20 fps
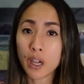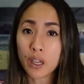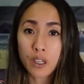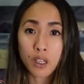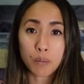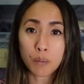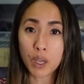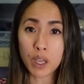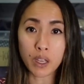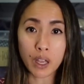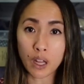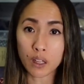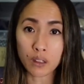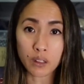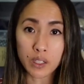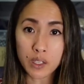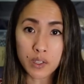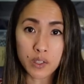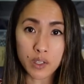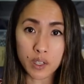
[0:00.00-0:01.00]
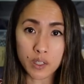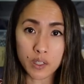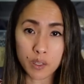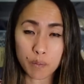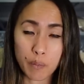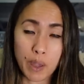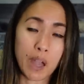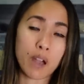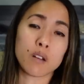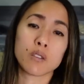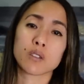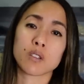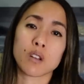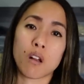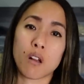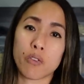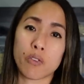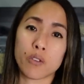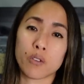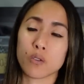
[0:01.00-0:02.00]
I can make at least this amount
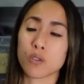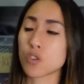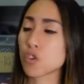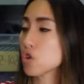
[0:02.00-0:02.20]
on those